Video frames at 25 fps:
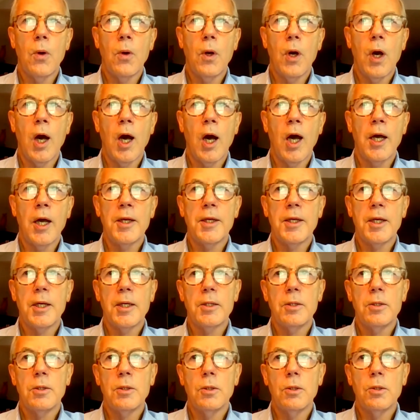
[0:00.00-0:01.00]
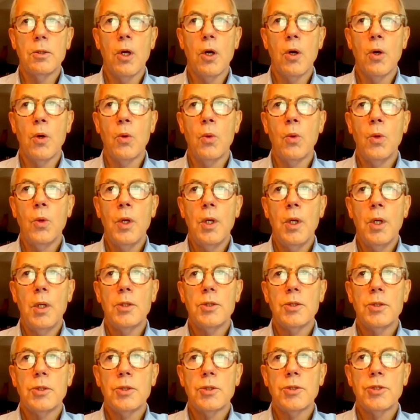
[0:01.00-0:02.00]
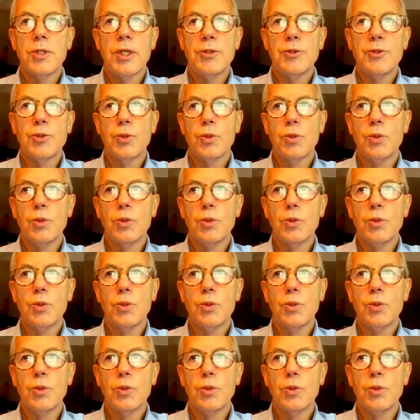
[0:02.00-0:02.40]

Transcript: high and low sensor